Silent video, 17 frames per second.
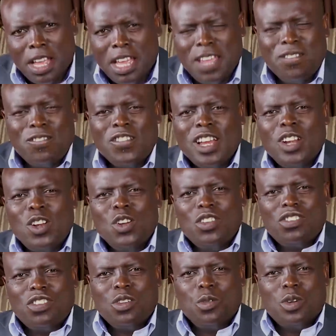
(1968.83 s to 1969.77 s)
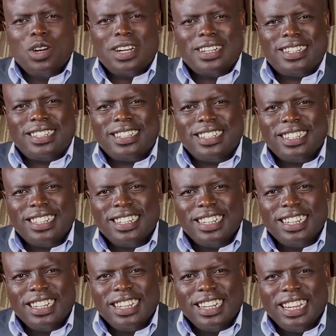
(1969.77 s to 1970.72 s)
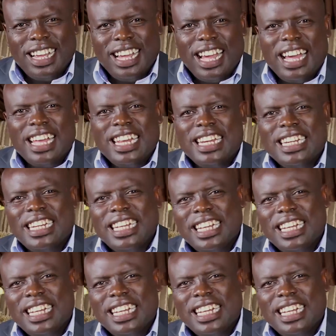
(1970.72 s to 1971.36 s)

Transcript: If you're losing weight, and